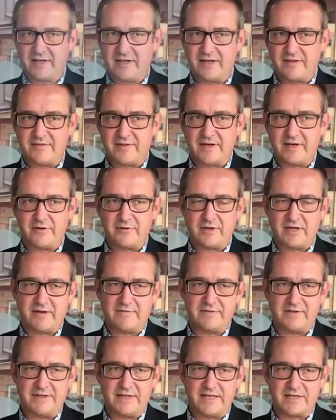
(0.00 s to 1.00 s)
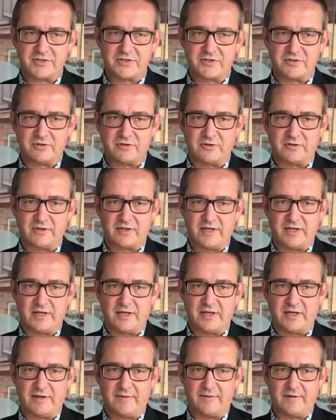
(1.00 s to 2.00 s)
Uh, there you have the National uh,
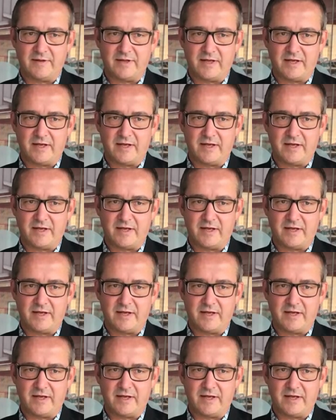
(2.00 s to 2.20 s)
uh,